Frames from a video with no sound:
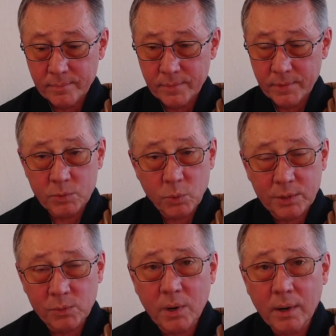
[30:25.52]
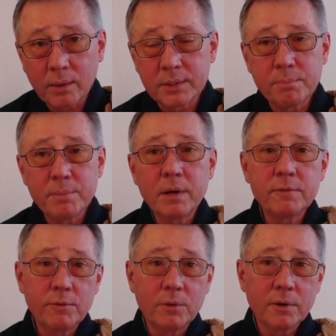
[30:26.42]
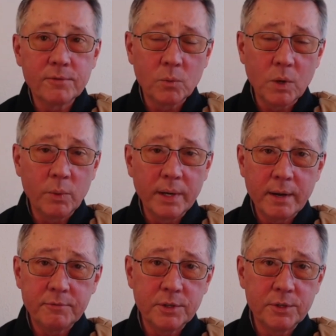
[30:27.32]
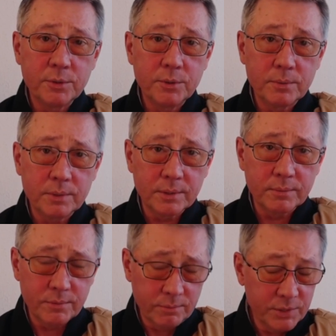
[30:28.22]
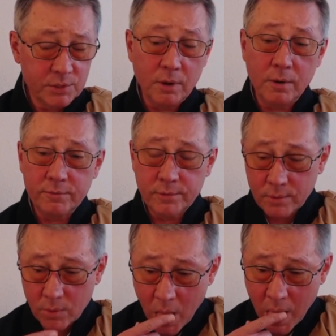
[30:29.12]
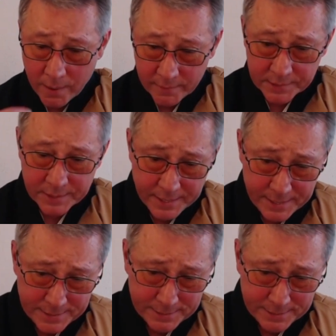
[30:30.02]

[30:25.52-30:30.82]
This works well as a metaphor for what we have to do to resolve this case.